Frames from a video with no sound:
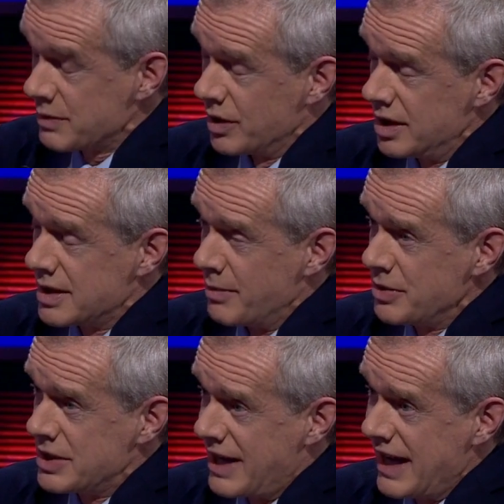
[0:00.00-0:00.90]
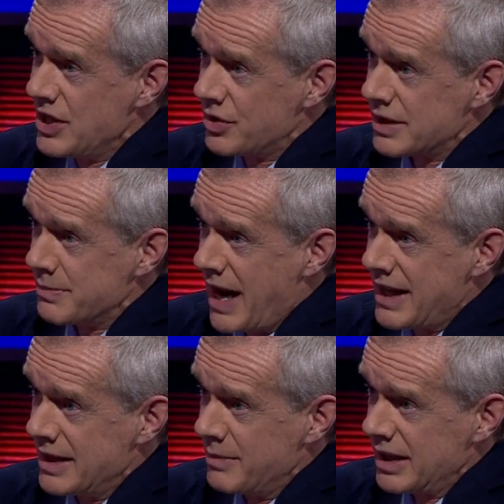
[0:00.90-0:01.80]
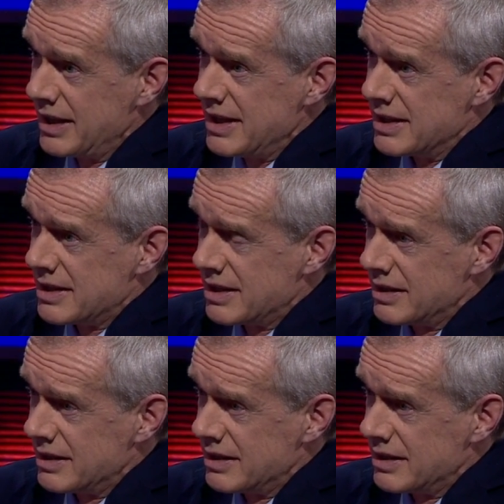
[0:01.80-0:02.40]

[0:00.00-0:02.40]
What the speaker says: words, the most dangerous man in the Middle East.